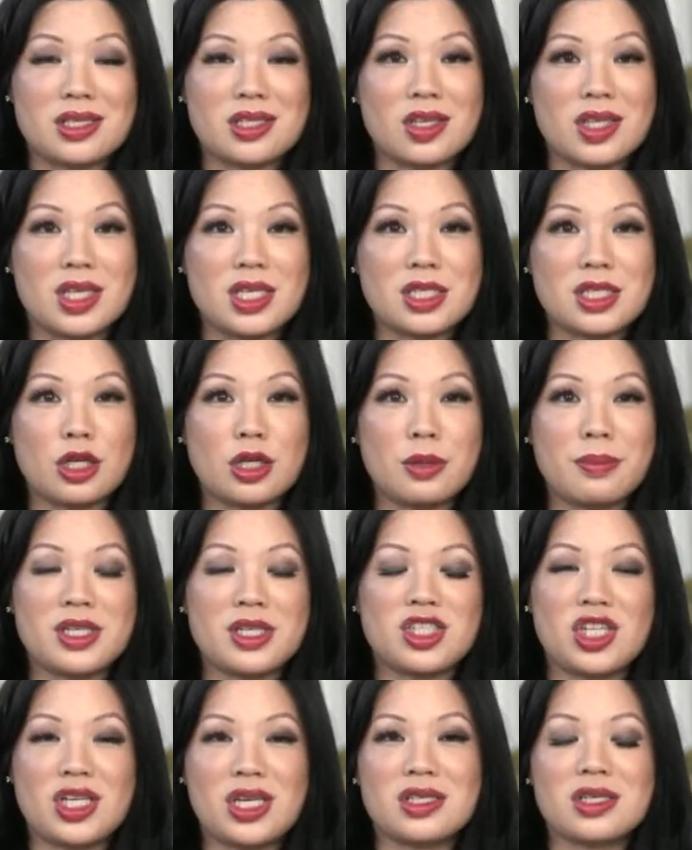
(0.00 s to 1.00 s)
So these soda
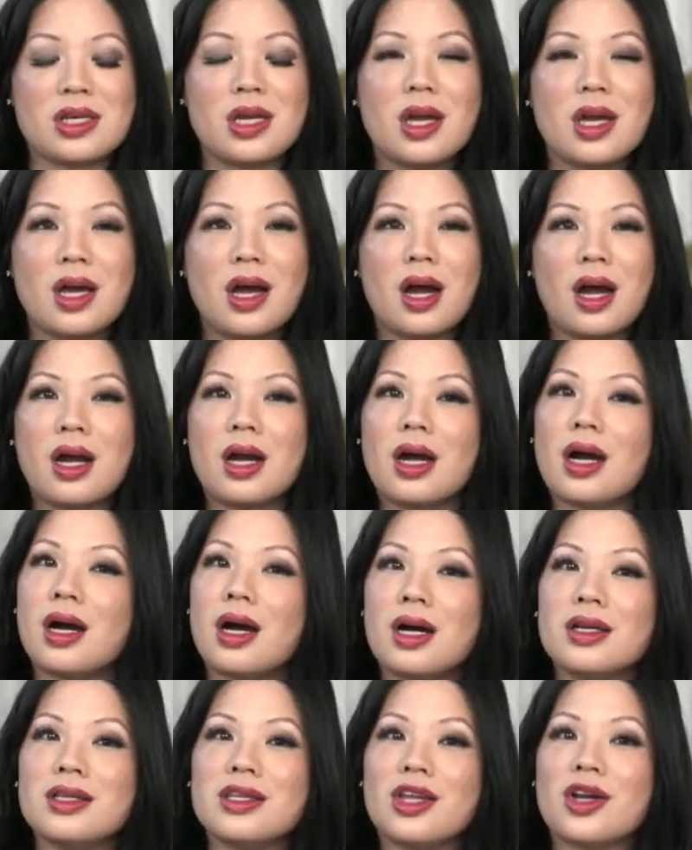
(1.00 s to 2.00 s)
machines are
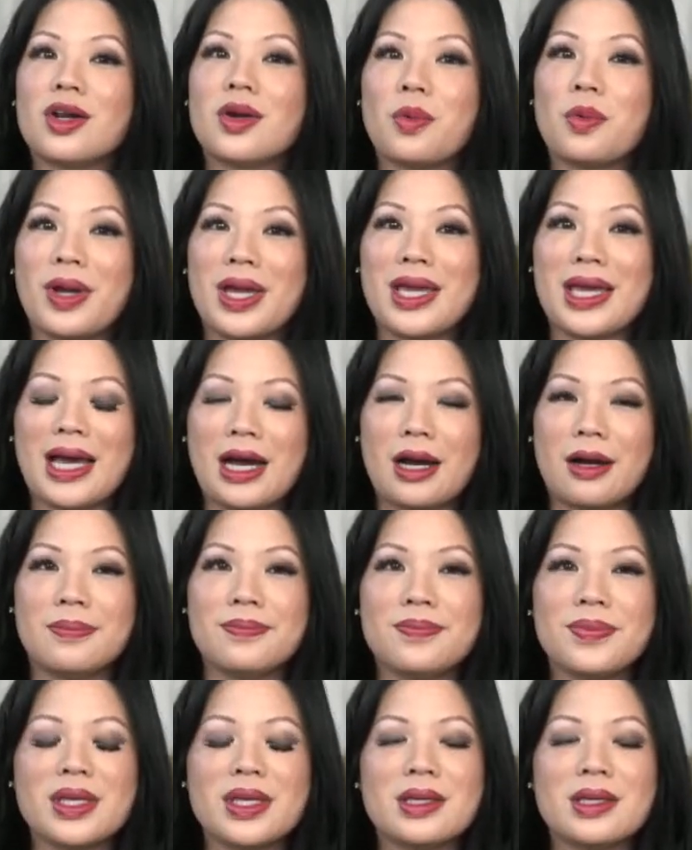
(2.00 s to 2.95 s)
on their way out.